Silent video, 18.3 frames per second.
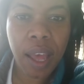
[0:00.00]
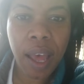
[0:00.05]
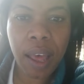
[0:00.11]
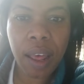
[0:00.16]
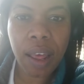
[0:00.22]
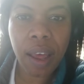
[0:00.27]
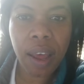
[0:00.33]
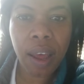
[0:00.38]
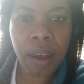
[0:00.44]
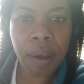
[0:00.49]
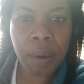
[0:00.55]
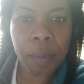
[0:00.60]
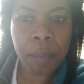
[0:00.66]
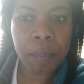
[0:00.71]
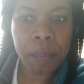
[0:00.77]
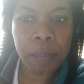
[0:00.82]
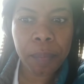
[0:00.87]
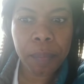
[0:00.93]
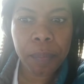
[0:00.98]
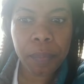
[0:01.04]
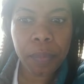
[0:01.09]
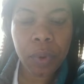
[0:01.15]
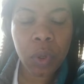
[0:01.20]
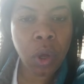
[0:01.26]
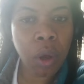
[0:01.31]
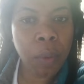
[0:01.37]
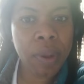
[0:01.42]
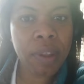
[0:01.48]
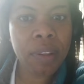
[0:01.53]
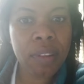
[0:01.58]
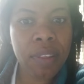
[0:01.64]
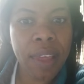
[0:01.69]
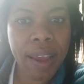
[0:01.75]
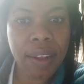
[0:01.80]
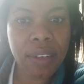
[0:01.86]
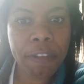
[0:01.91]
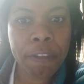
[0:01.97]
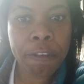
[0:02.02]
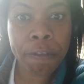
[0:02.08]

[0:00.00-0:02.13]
uh, um, going that